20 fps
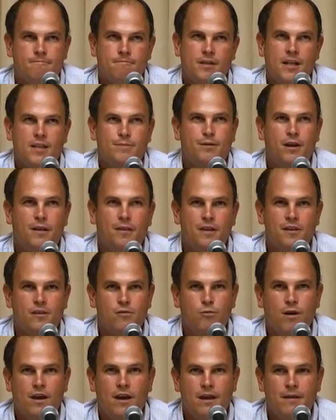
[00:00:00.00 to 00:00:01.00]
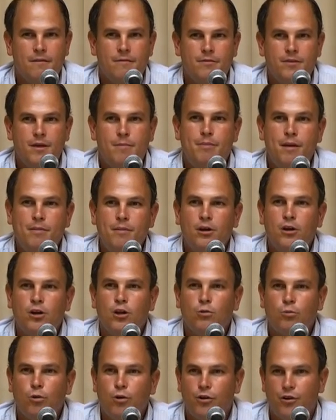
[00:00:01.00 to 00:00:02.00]
let's put it this way, the
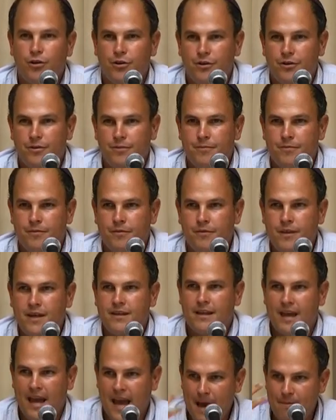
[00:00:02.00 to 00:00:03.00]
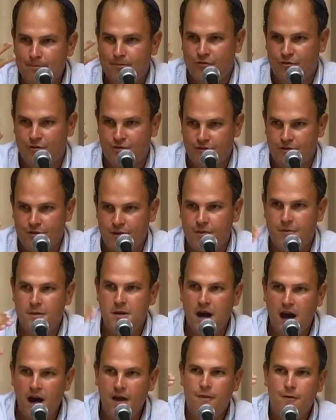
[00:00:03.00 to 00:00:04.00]
biblical word that captures
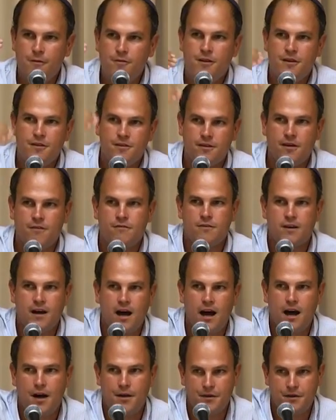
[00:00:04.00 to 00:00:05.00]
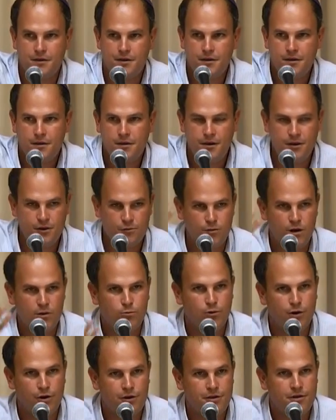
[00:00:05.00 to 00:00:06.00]
the otherness of God is what
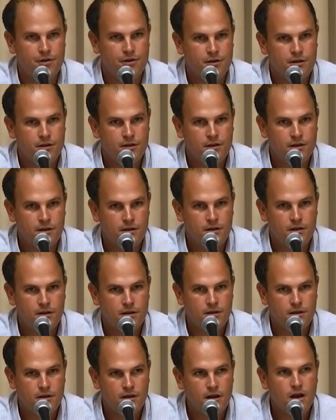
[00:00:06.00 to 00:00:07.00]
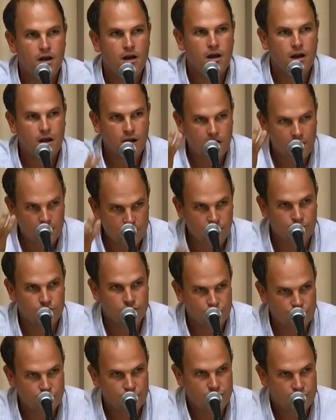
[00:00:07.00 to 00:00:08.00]
word?
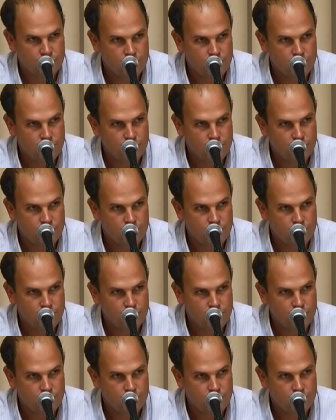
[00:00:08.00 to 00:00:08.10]
Kadosh.